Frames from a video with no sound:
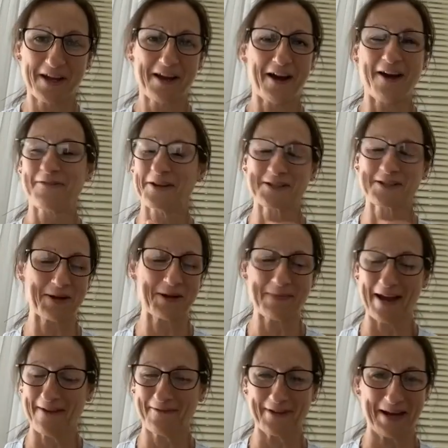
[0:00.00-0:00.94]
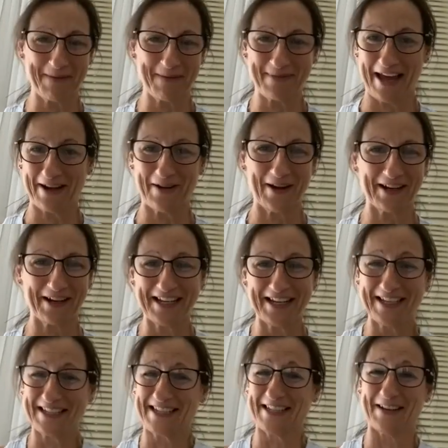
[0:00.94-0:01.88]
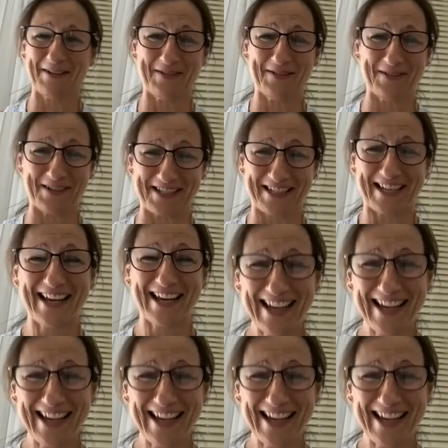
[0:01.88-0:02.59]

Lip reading: I felt so bad for him that night because